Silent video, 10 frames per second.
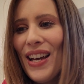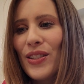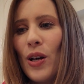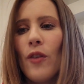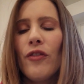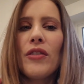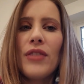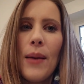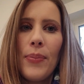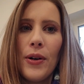So, for
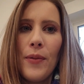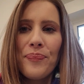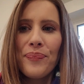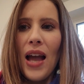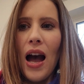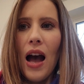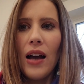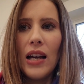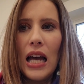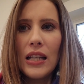example,
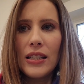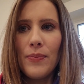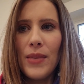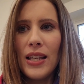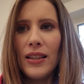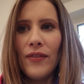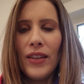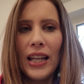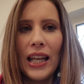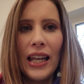me
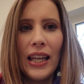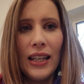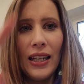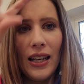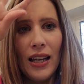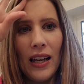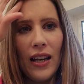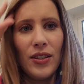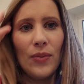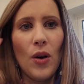living in a
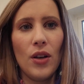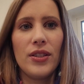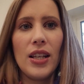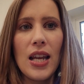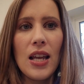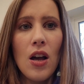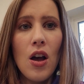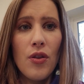small city,